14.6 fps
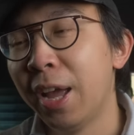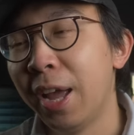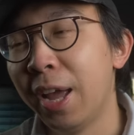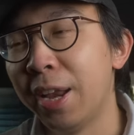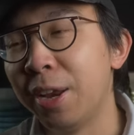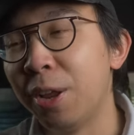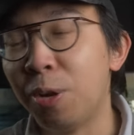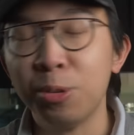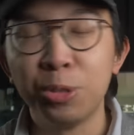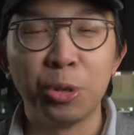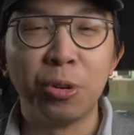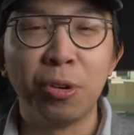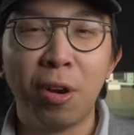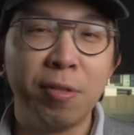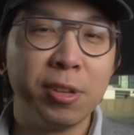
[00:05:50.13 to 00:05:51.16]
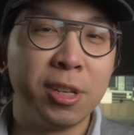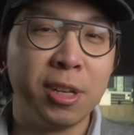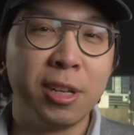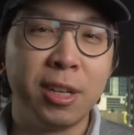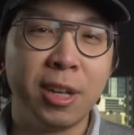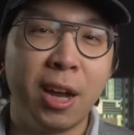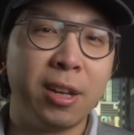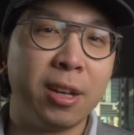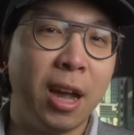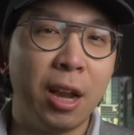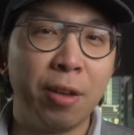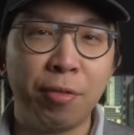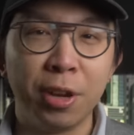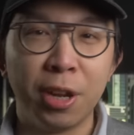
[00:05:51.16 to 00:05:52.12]
And also, obviously, the other
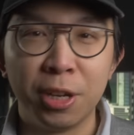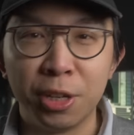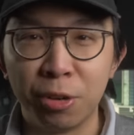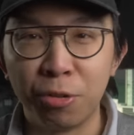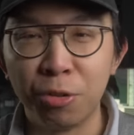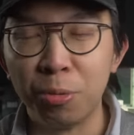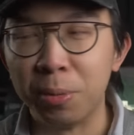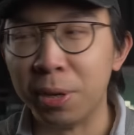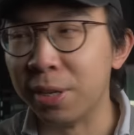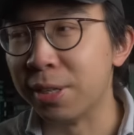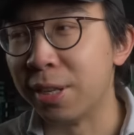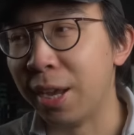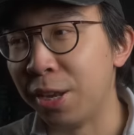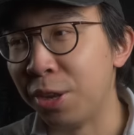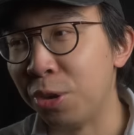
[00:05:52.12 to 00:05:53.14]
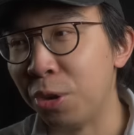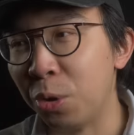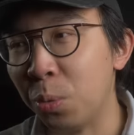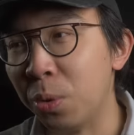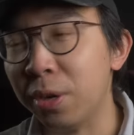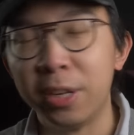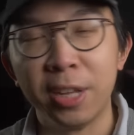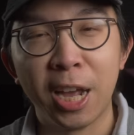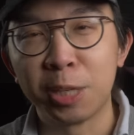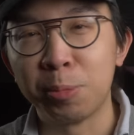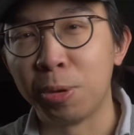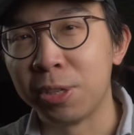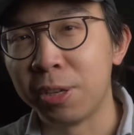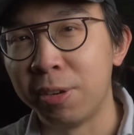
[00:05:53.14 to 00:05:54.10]
elephant in the room is that, you know, will the
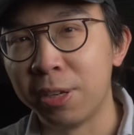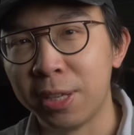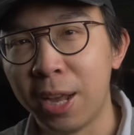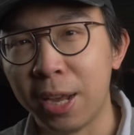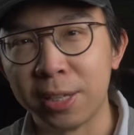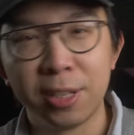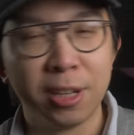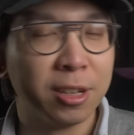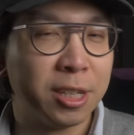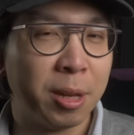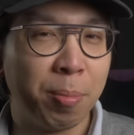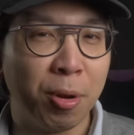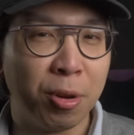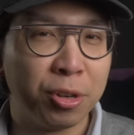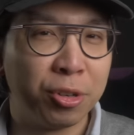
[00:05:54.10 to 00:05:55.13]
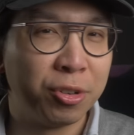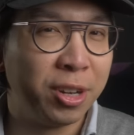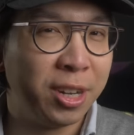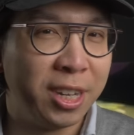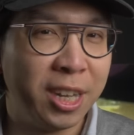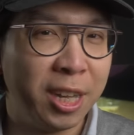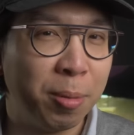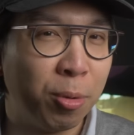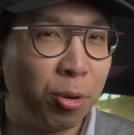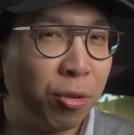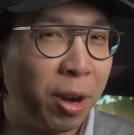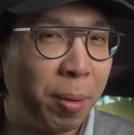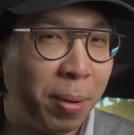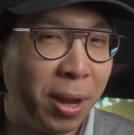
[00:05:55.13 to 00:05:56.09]
Xbox Series X still support 3D
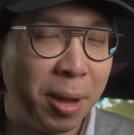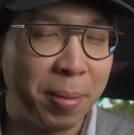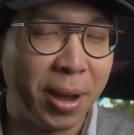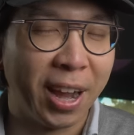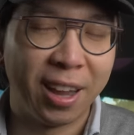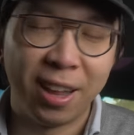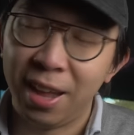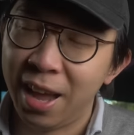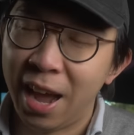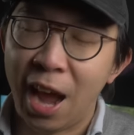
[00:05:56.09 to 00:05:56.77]
Blu-ray playback?